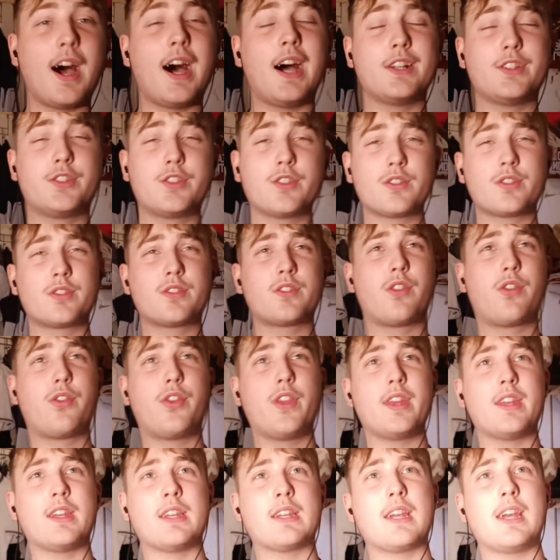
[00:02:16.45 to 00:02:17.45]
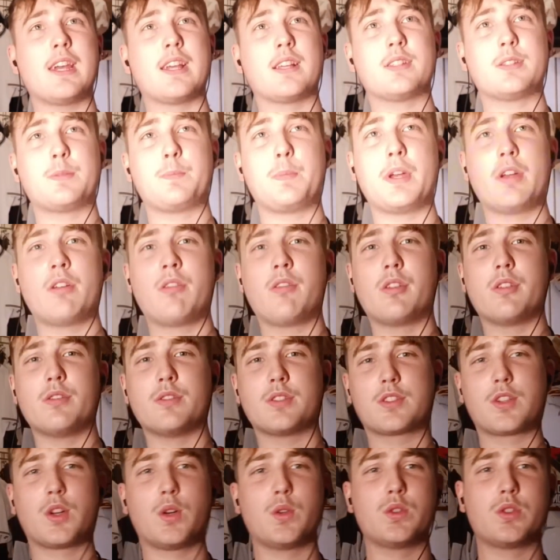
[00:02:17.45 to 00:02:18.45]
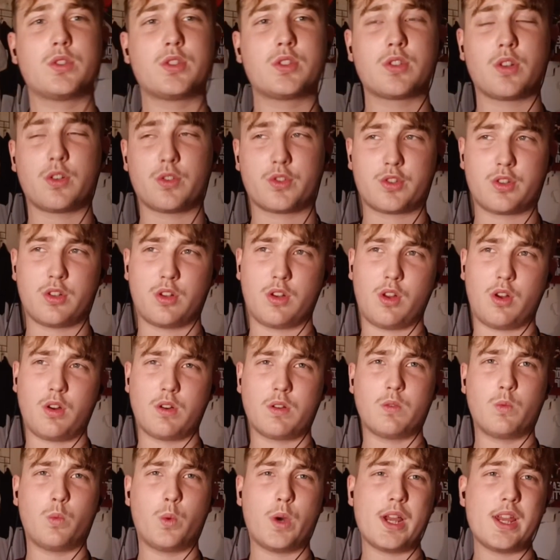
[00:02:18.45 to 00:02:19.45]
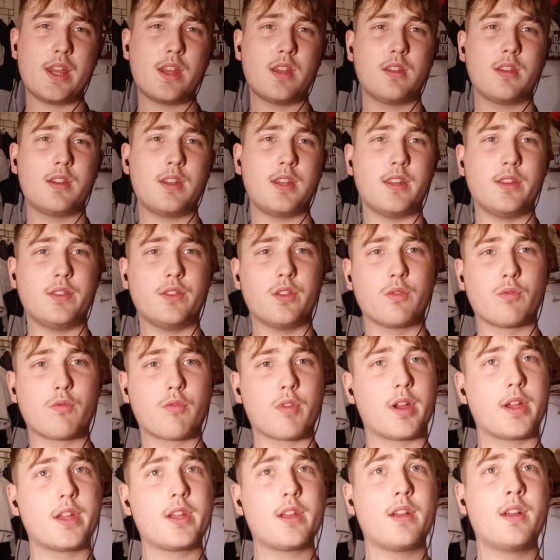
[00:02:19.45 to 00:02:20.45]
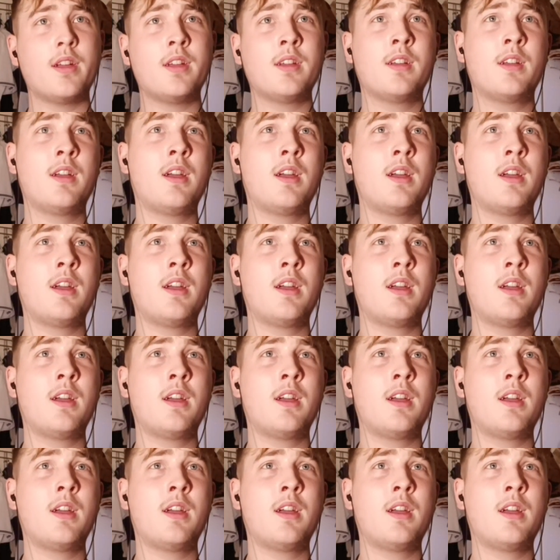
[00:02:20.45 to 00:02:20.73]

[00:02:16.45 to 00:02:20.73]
I just think experience goes such a long way in the ring,